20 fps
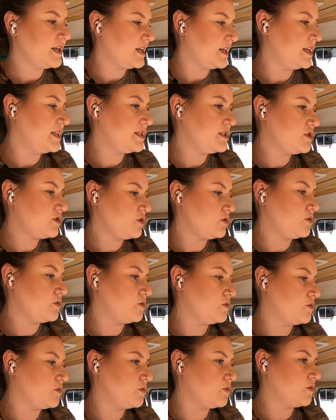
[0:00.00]

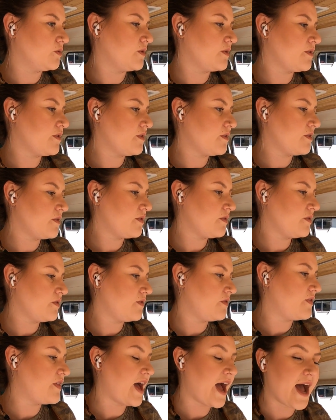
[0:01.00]
into
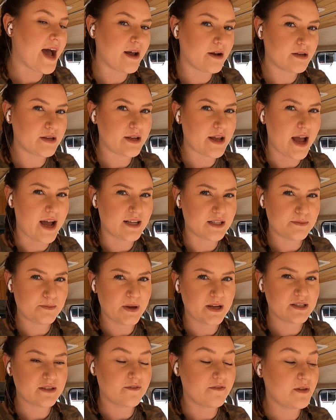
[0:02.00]
that
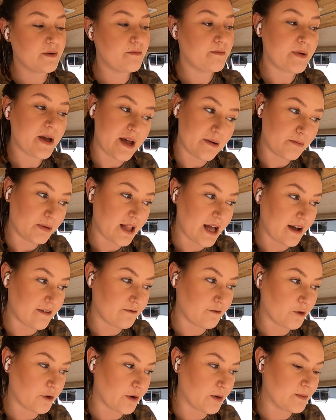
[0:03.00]
aspect of the bed
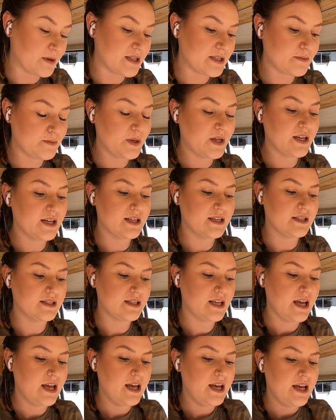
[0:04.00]
platform is
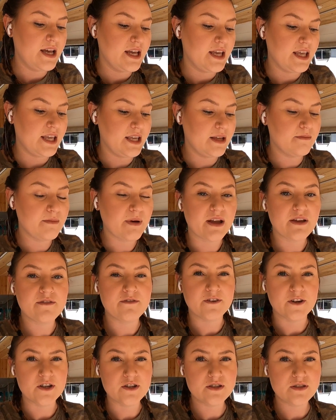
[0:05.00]
because in my
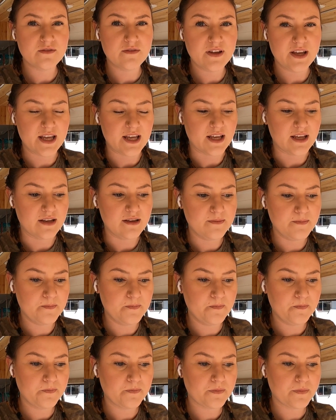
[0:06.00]
first van,
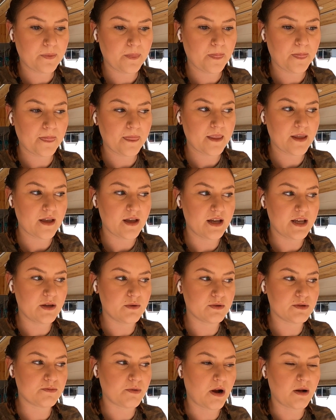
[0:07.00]

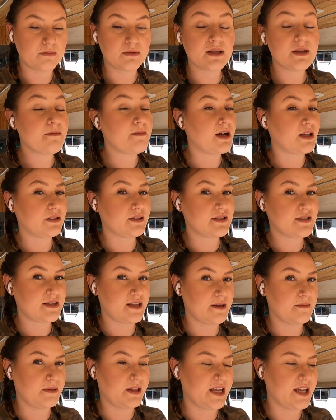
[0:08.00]
it was probably about the
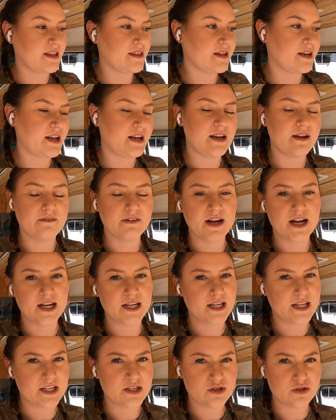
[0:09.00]
same length and I never
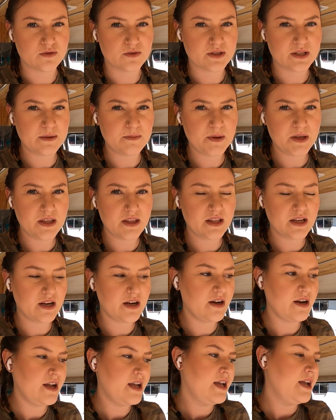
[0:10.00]
had an issue sleeping in
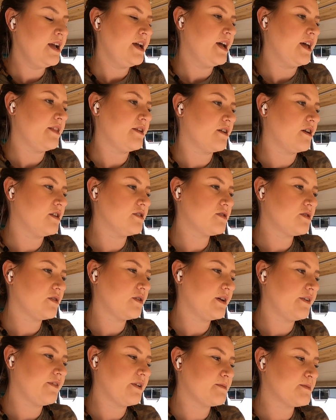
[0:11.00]
there. And then
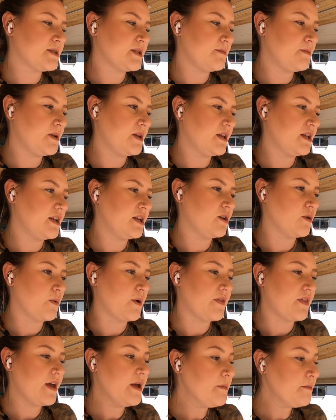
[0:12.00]
also if I'm sleeping in here
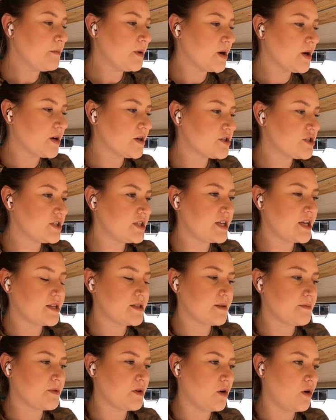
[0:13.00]
with Ember, she
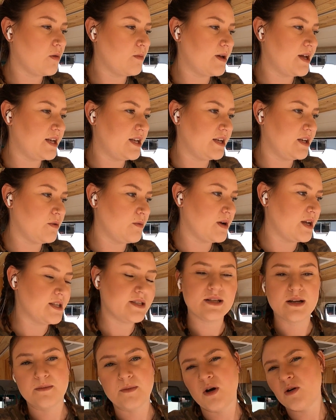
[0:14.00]
takes up the whole bed
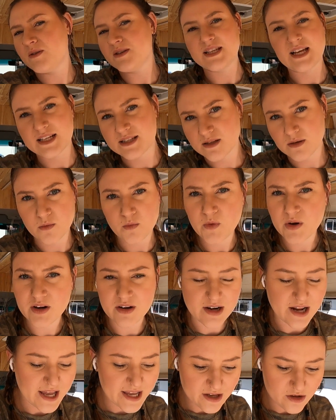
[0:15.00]
anyways and I'm always at some
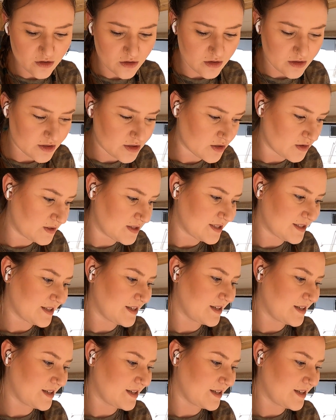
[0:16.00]
weird angle. So it's